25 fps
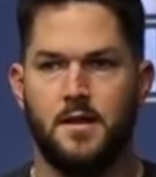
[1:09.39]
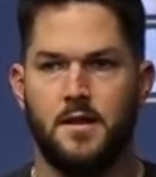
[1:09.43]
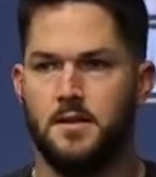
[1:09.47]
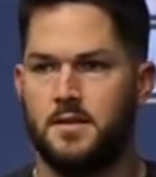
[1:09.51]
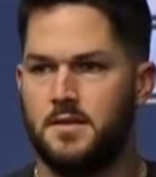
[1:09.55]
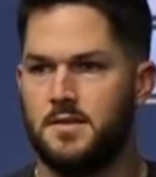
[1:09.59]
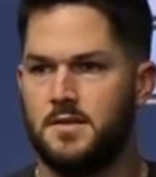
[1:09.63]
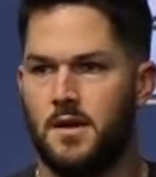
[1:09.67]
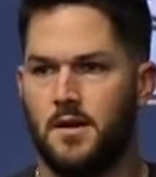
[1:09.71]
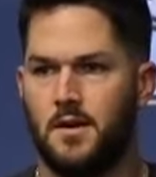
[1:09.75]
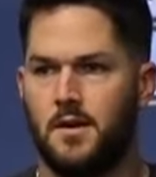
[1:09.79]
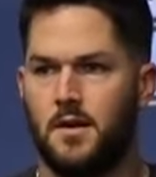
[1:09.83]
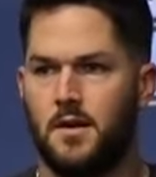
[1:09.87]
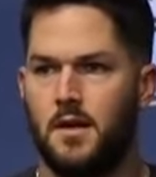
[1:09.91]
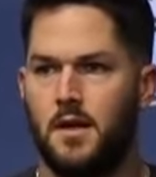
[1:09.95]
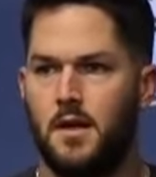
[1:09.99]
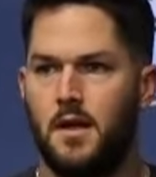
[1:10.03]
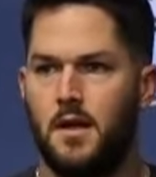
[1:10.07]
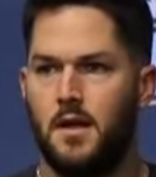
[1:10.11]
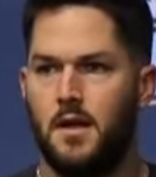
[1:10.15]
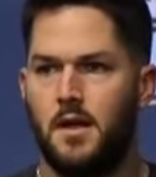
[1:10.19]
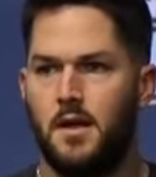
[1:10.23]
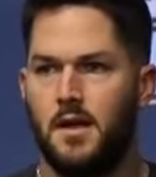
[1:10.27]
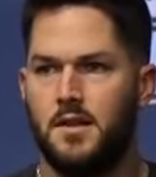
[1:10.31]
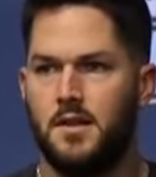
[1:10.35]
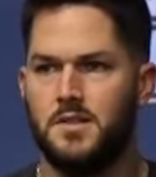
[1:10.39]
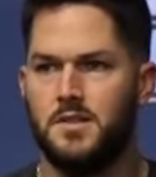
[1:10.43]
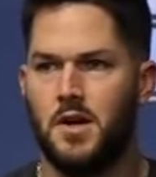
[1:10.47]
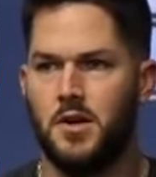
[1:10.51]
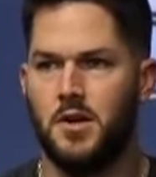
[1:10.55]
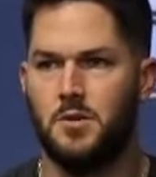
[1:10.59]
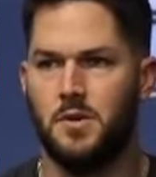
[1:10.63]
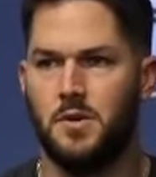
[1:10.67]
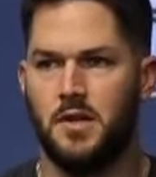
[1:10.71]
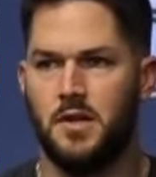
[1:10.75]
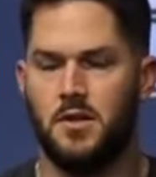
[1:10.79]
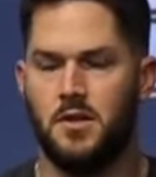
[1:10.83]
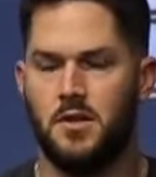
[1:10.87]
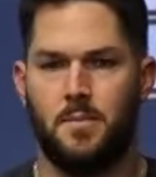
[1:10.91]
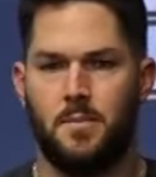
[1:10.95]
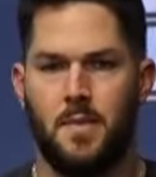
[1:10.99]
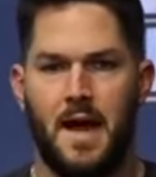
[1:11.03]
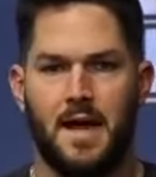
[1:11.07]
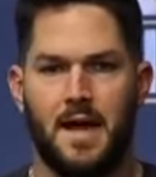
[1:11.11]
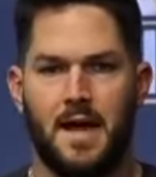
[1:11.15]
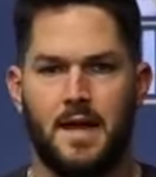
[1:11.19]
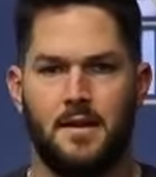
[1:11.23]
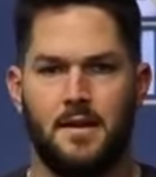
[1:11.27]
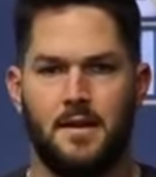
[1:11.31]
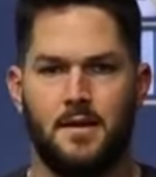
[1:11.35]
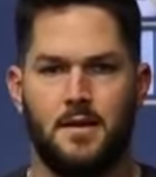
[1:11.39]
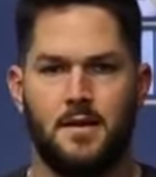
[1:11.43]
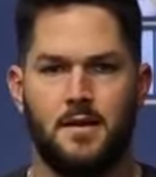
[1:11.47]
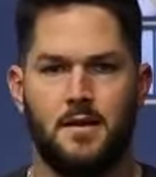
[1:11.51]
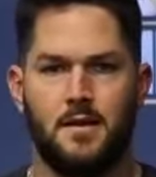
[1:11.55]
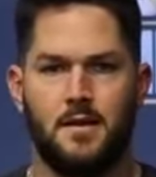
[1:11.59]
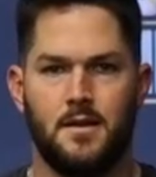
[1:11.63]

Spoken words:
And so it's hard to really look back and